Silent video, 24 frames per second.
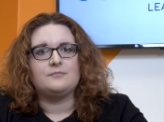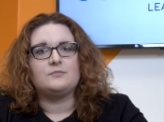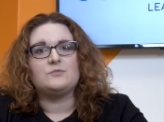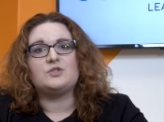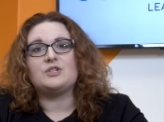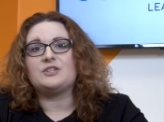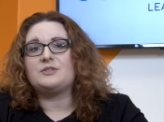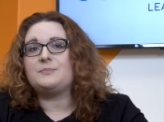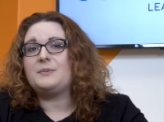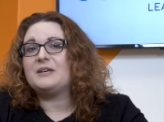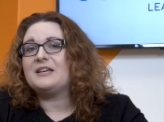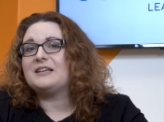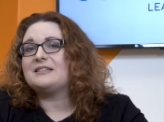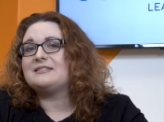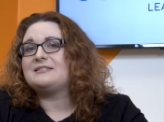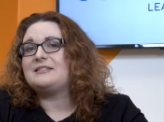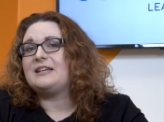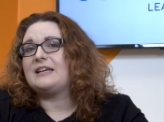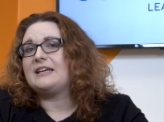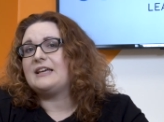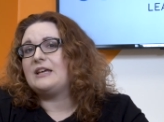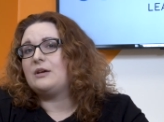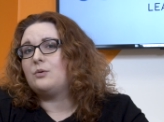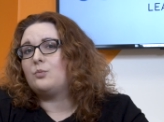Just because
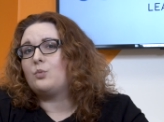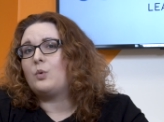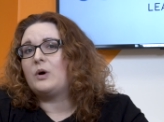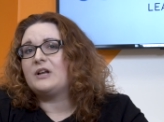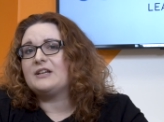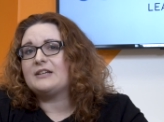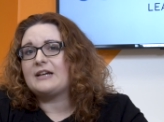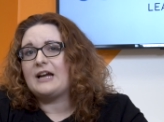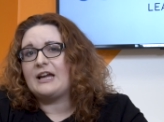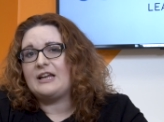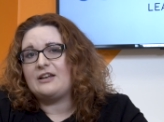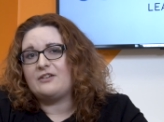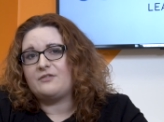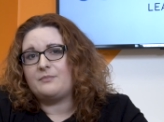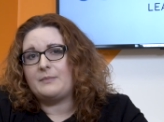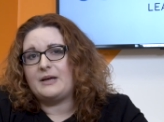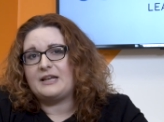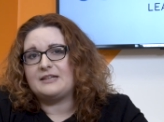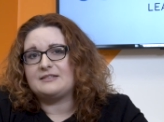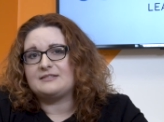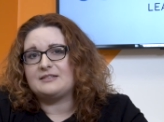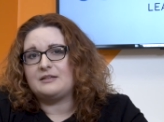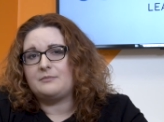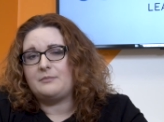taking one kind of
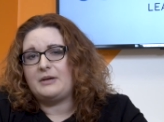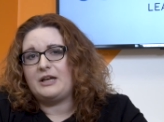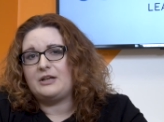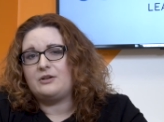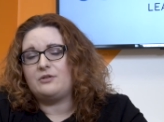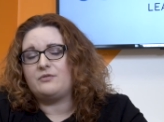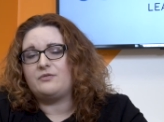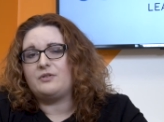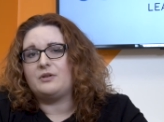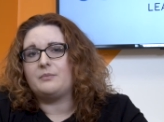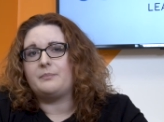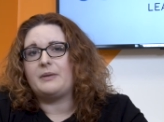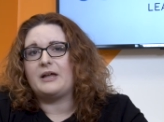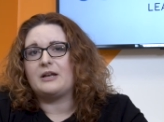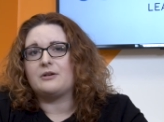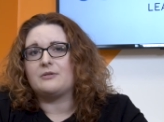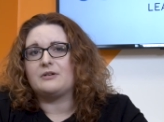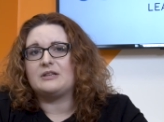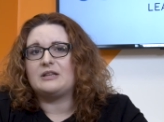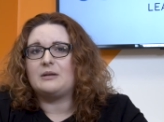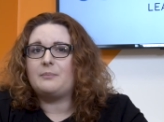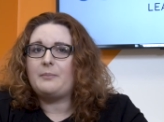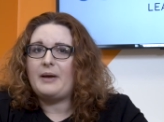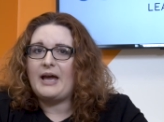medicine made you feel better
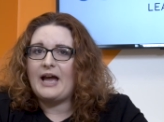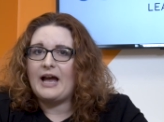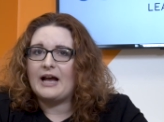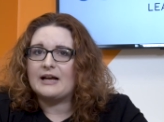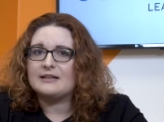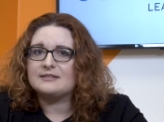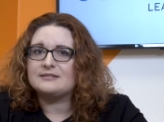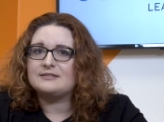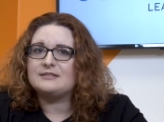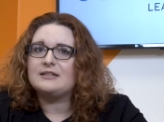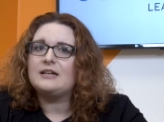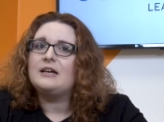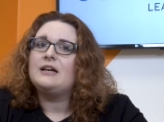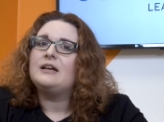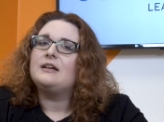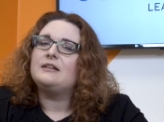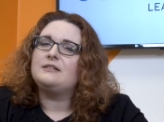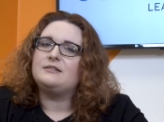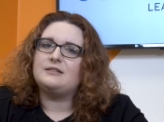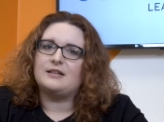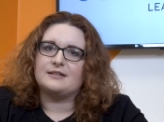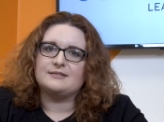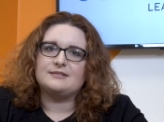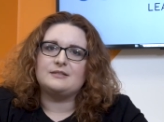in the past
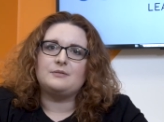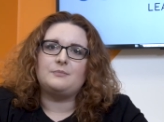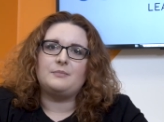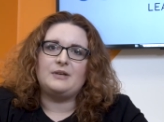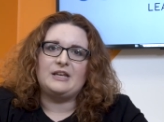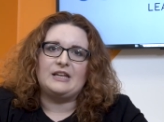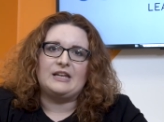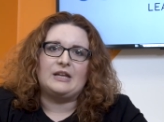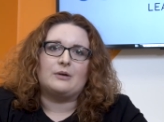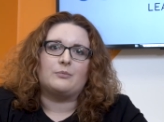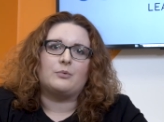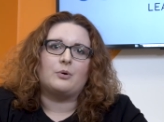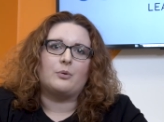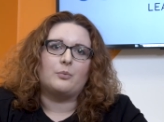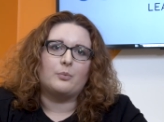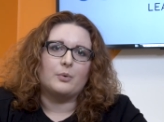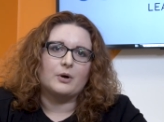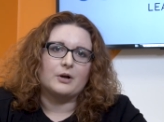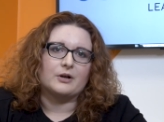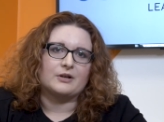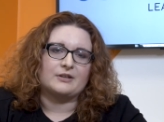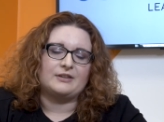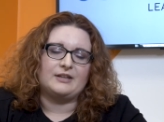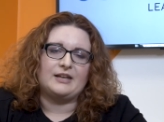doesn't mean it will
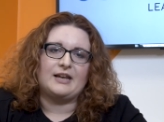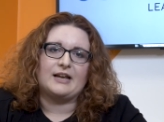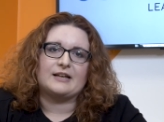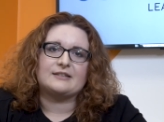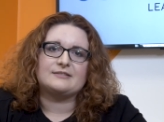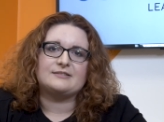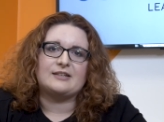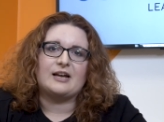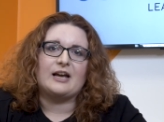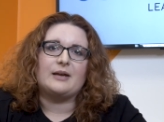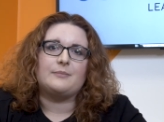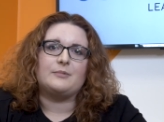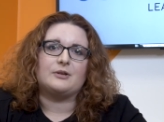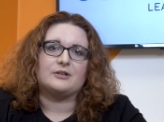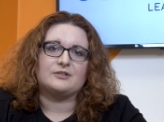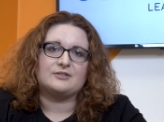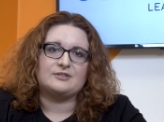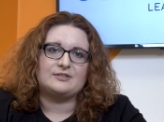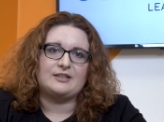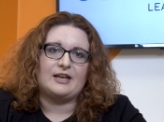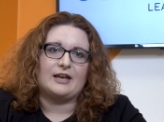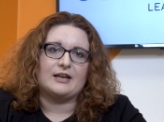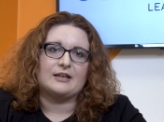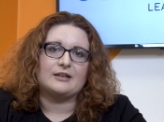work the next time you're
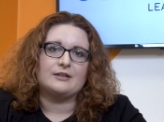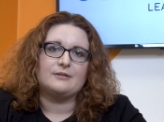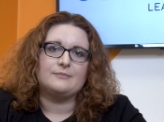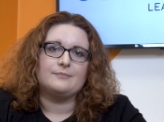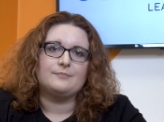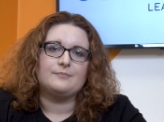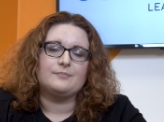sick.